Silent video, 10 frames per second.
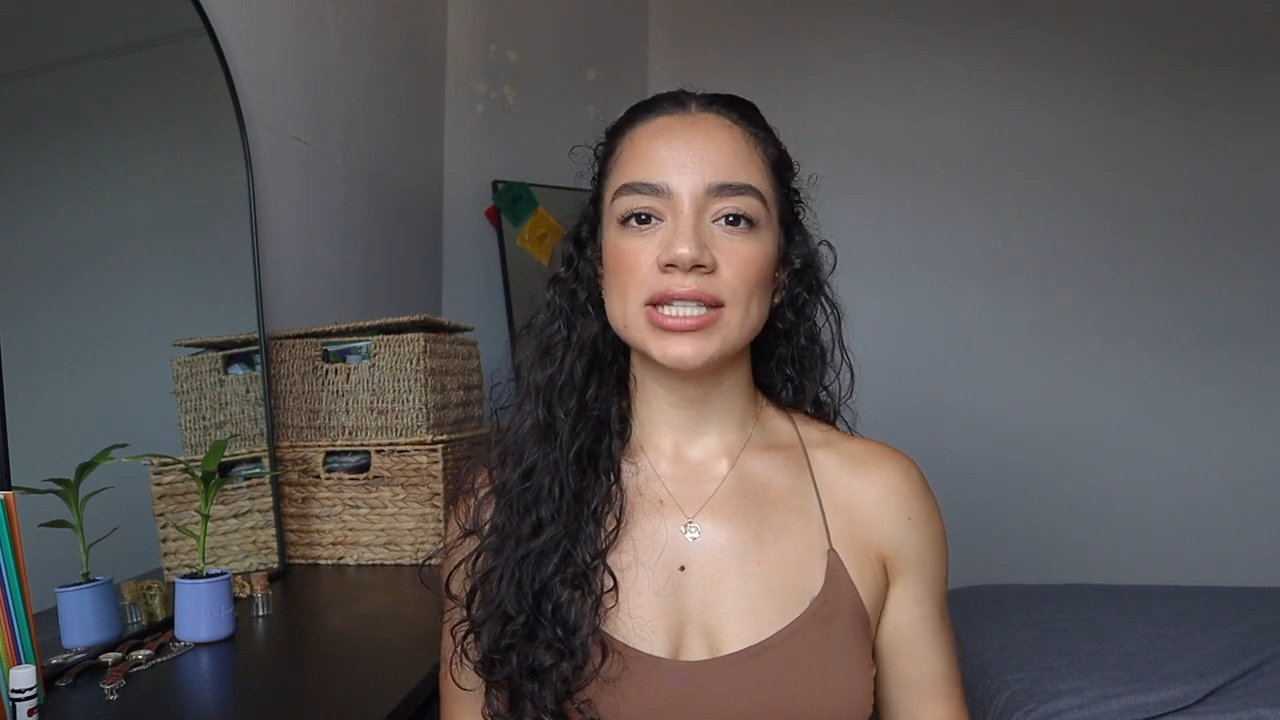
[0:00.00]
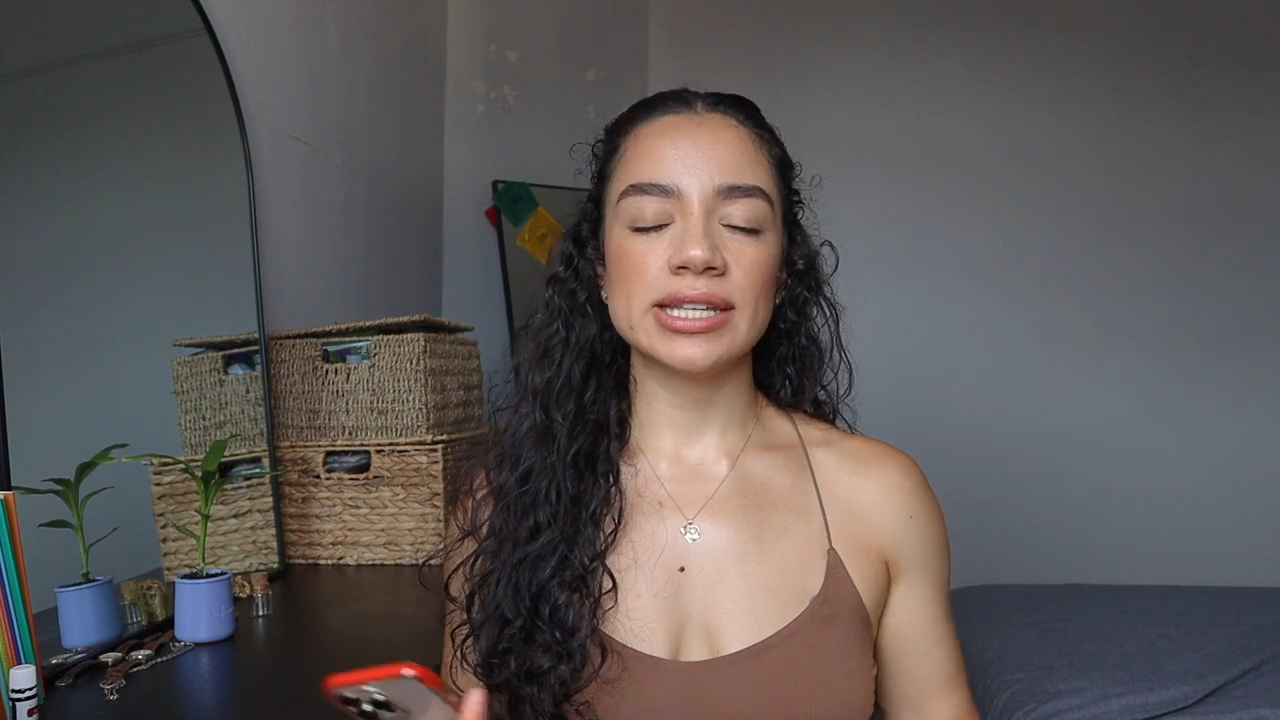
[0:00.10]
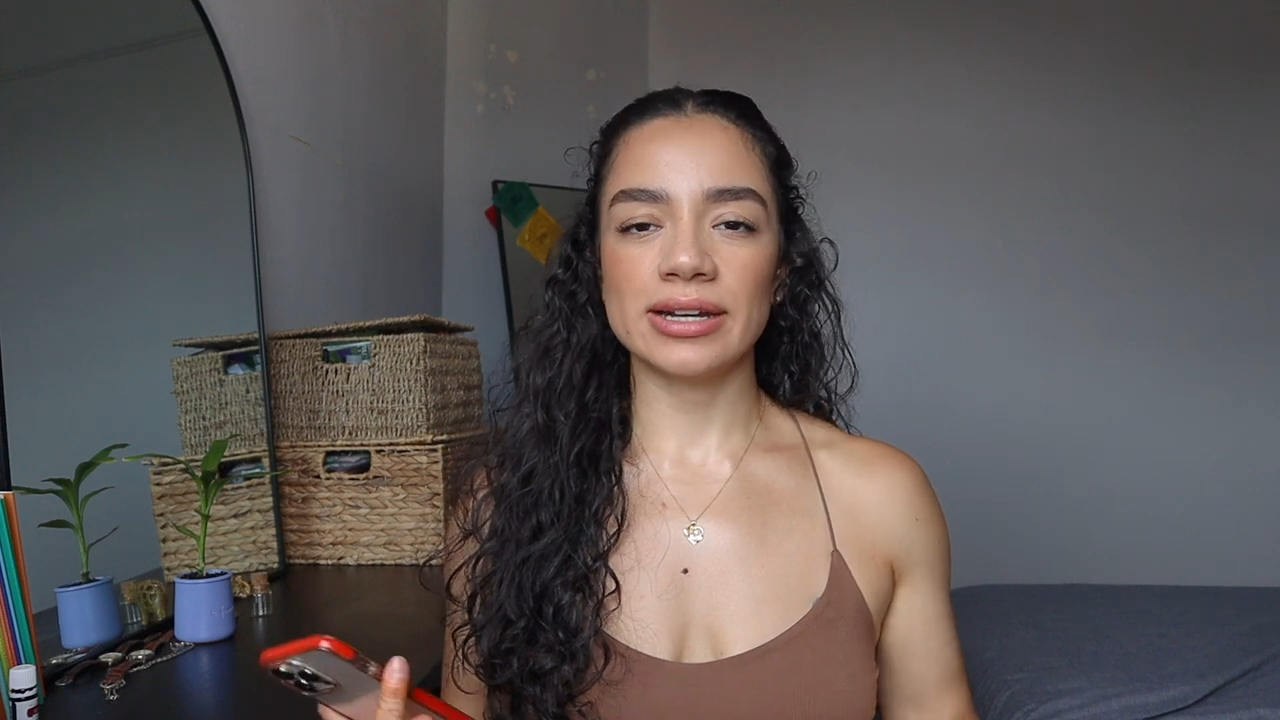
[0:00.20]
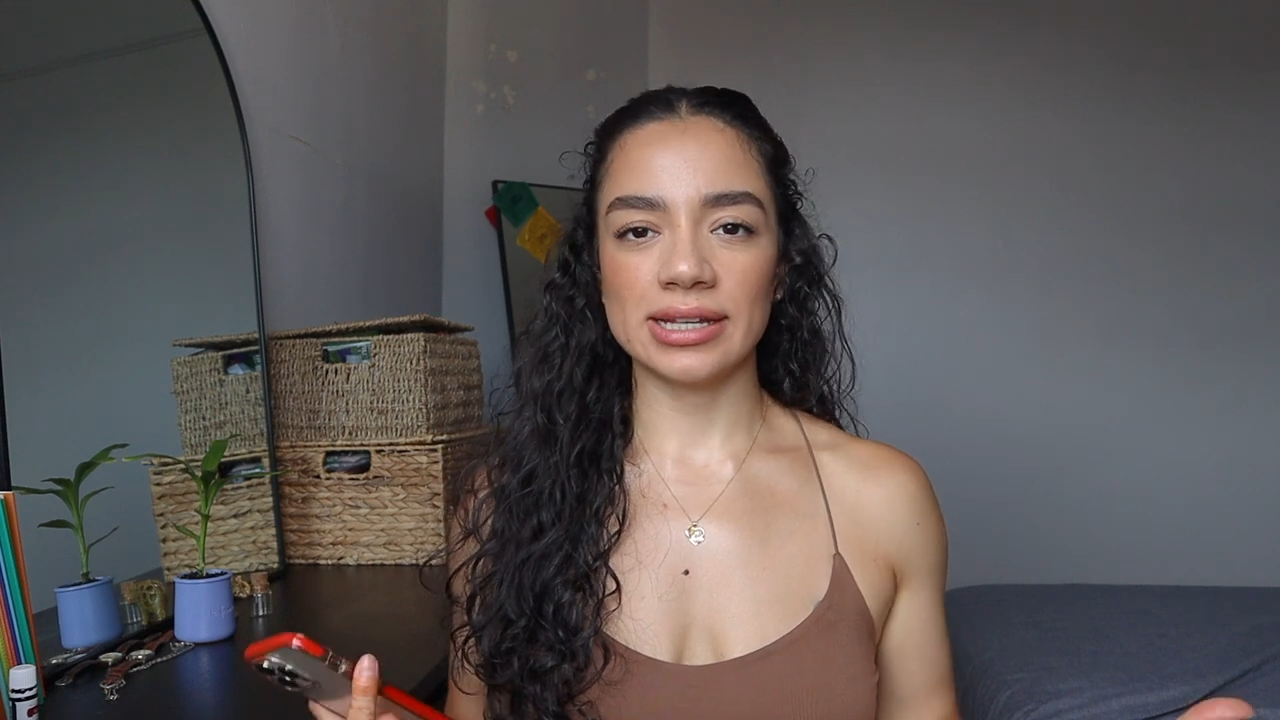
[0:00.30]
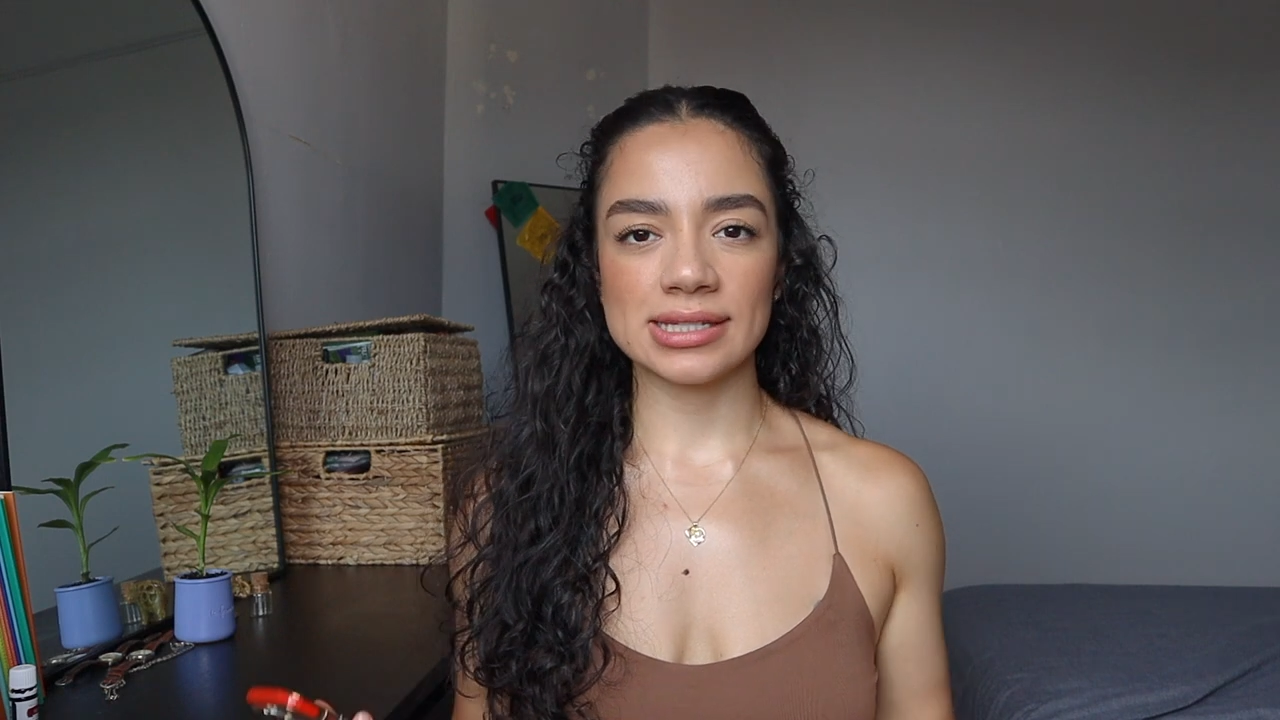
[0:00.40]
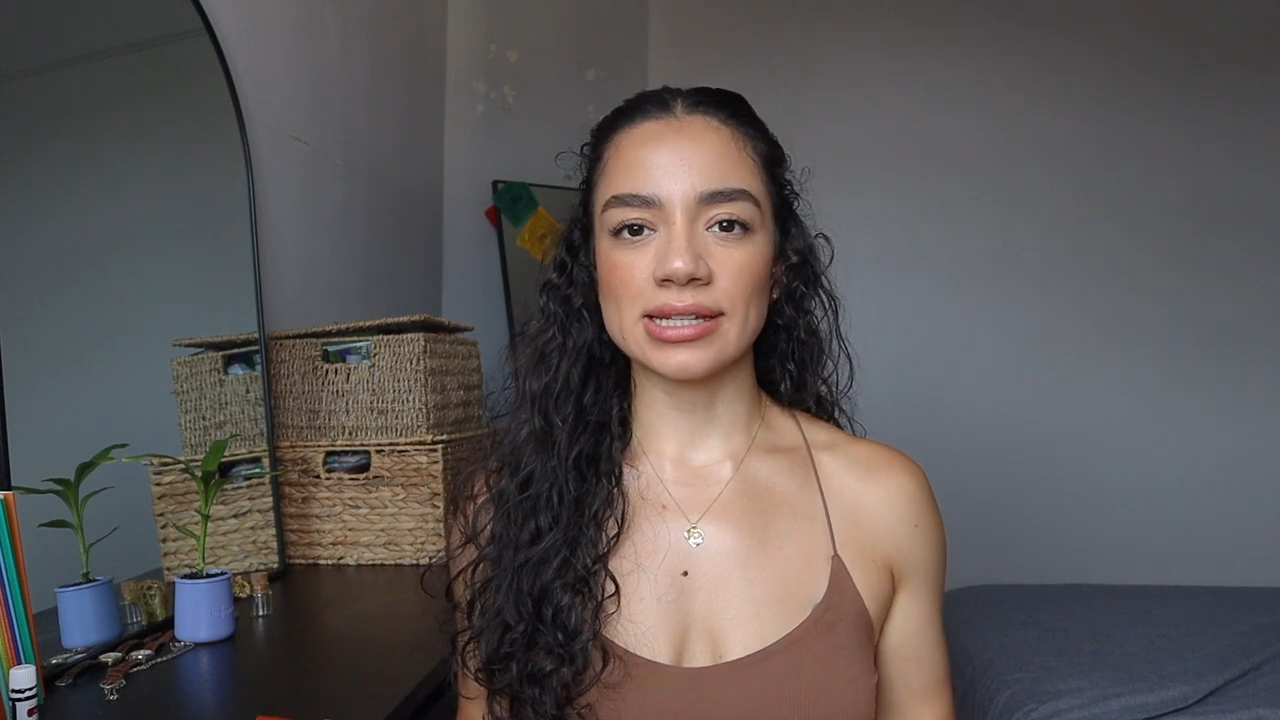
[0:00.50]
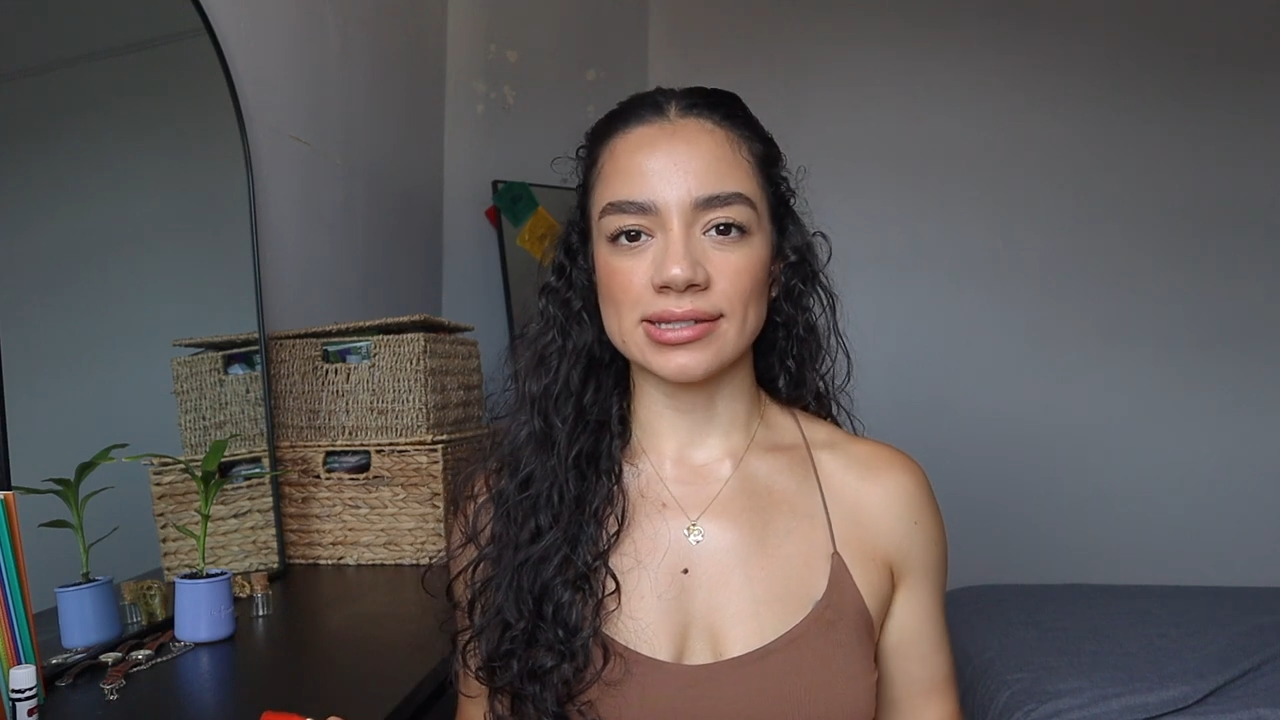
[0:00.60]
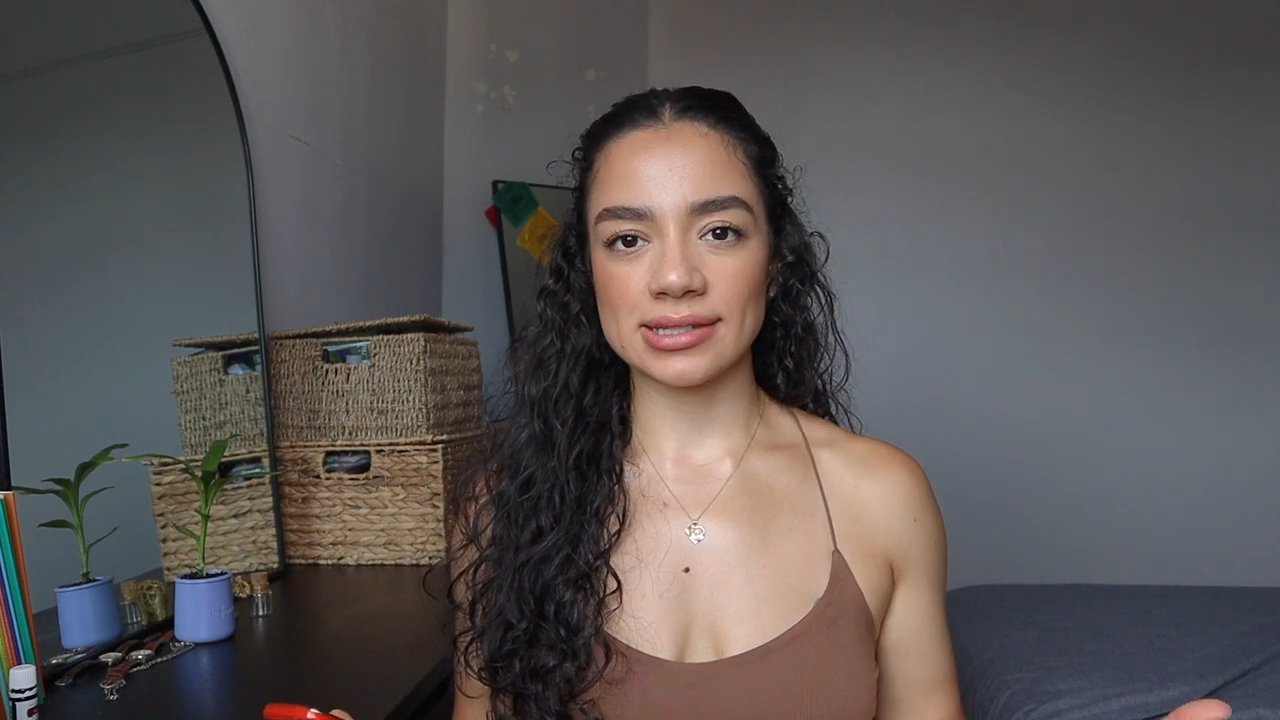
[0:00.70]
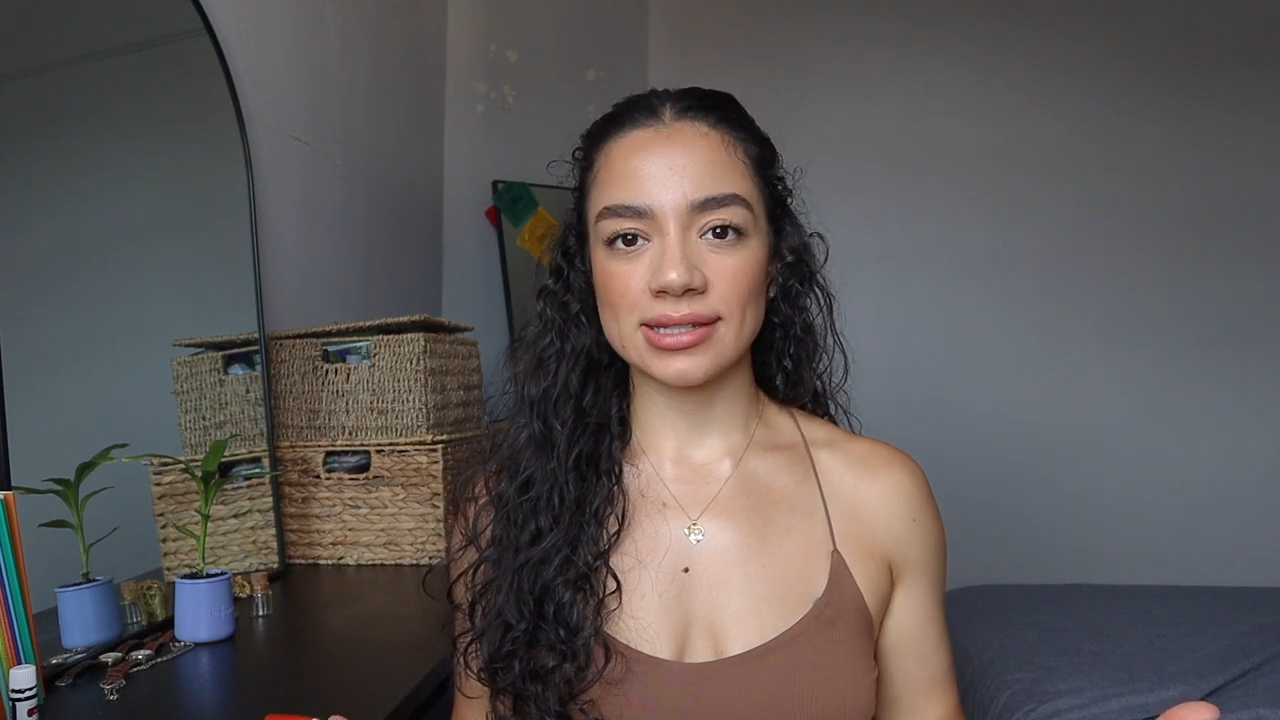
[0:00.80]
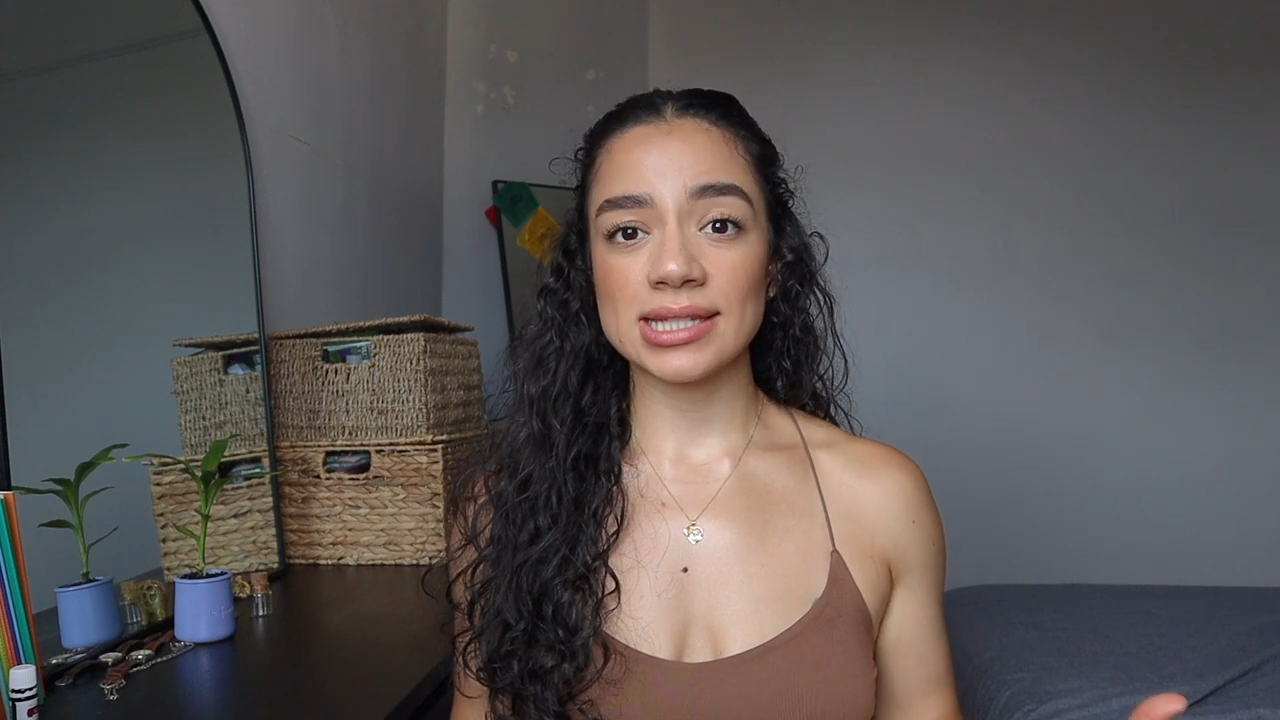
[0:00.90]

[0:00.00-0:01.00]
didn't exist.